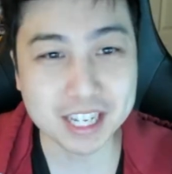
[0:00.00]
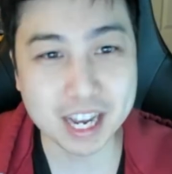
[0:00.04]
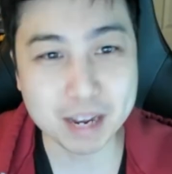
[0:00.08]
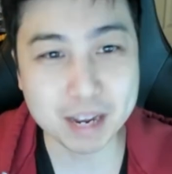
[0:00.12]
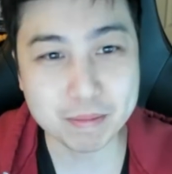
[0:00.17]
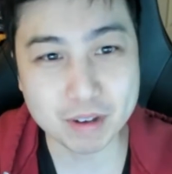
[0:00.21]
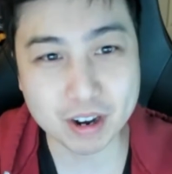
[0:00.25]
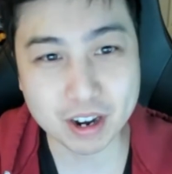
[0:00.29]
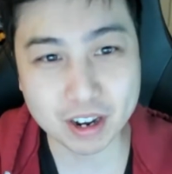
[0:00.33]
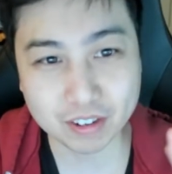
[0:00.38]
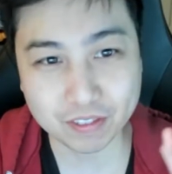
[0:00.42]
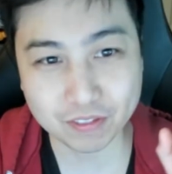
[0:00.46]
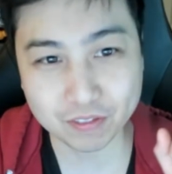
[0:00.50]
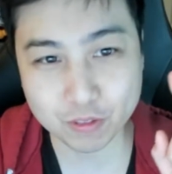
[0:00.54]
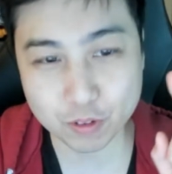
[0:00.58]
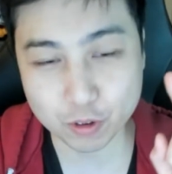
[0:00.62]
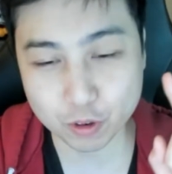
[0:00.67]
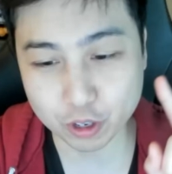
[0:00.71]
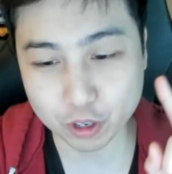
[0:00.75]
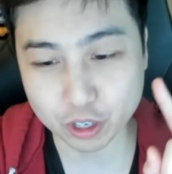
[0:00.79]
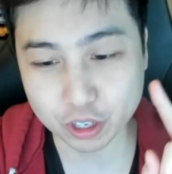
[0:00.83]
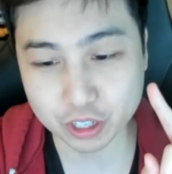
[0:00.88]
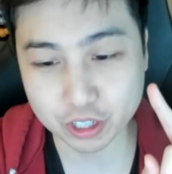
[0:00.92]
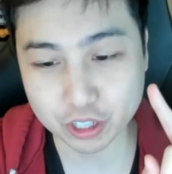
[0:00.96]
time off
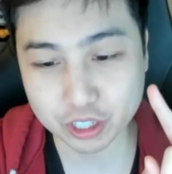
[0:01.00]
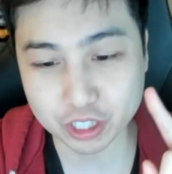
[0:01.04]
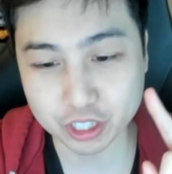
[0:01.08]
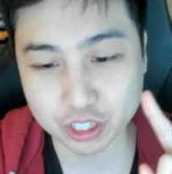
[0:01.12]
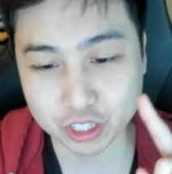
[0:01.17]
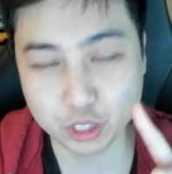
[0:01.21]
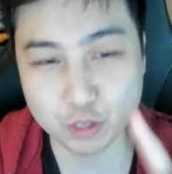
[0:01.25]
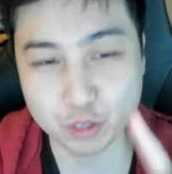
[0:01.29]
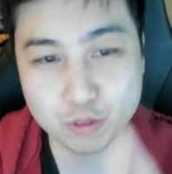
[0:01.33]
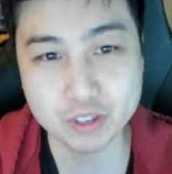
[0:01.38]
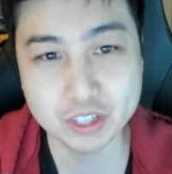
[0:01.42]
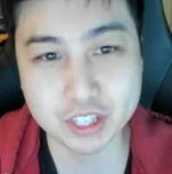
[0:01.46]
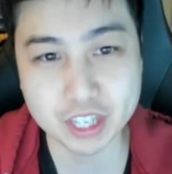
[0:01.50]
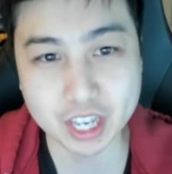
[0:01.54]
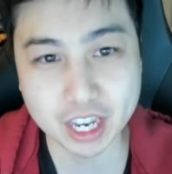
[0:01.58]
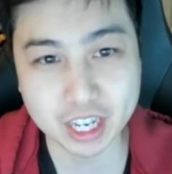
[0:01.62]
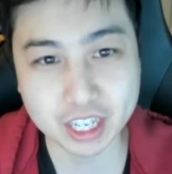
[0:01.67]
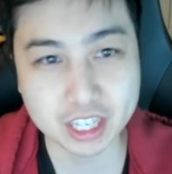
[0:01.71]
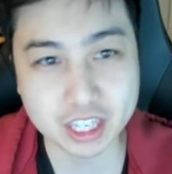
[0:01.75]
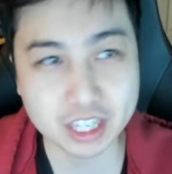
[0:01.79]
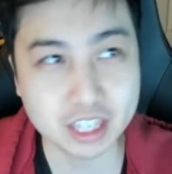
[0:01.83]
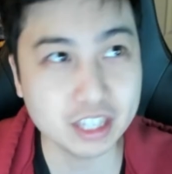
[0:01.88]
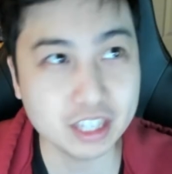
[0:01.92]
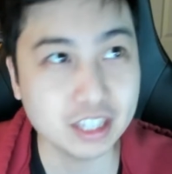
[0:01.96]
for June
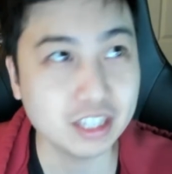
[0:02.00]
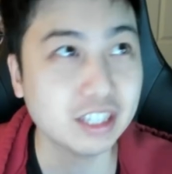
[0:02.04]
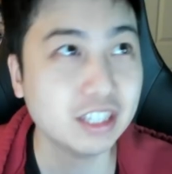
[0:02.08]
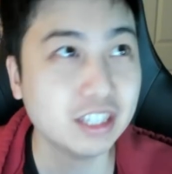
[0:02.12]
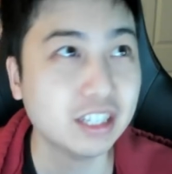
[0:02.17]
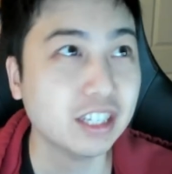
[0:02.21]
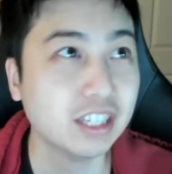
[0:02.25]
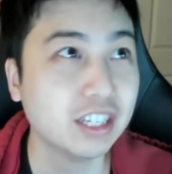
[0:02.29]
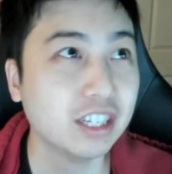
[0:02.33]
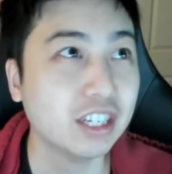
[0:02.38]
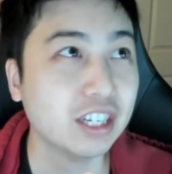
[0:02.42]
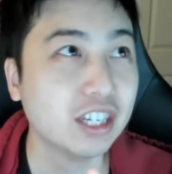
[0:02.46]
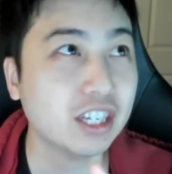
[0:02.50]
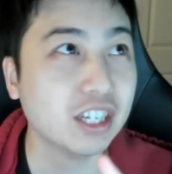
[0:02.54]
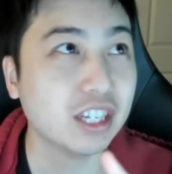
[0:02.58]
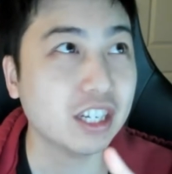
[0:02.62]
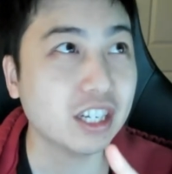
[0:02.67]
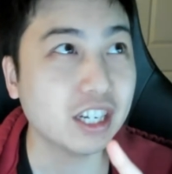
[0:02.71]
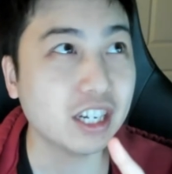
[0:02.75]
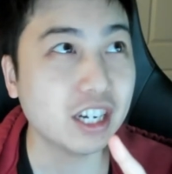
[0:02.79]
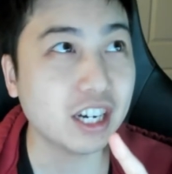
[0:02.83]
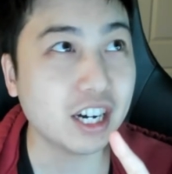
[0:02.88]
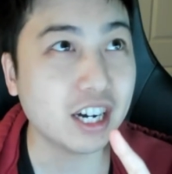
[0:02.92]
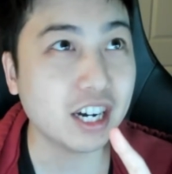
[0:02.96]
2nd,
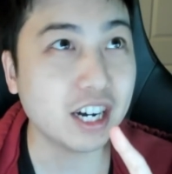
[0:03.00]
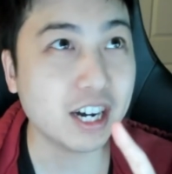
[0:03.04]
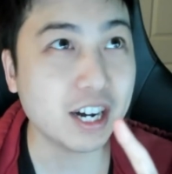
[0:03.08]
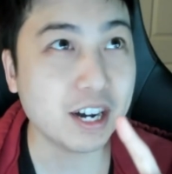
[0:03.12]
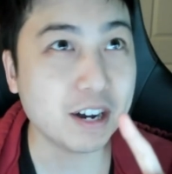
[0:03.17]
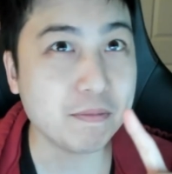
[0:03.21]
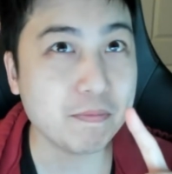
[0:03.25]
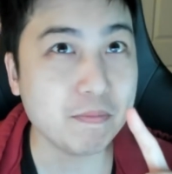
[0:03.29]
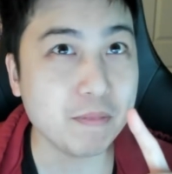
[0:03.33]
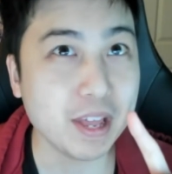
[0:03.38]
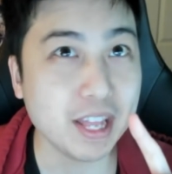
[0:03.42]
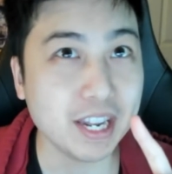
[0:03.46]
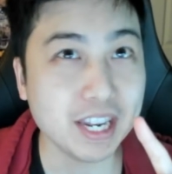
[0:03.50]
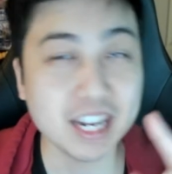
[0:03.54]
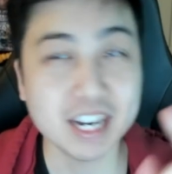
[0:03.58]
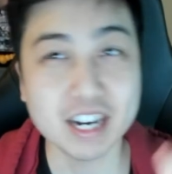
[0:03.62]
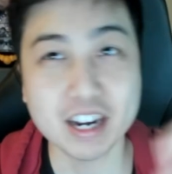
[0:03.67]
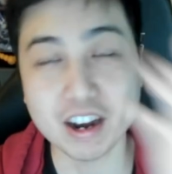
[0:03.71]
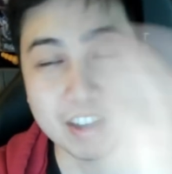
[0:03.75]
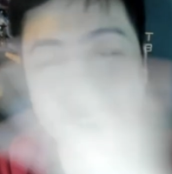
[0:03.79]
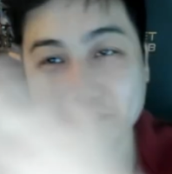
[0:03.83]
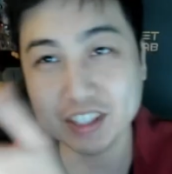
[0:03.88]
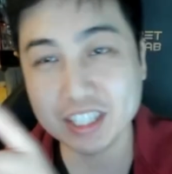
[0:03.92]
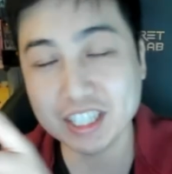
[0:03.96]
um, and
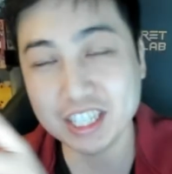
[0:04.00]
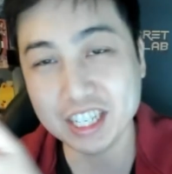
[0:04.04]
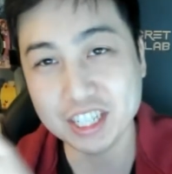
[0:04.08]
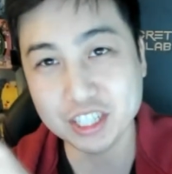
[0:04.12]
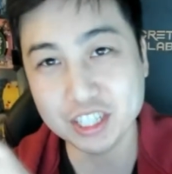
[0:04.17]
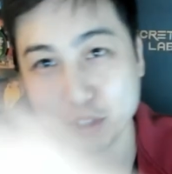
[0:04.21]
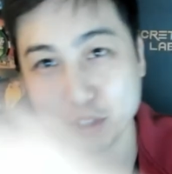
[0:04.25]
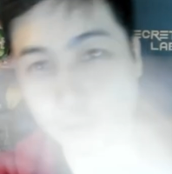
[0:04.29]
then obviously it's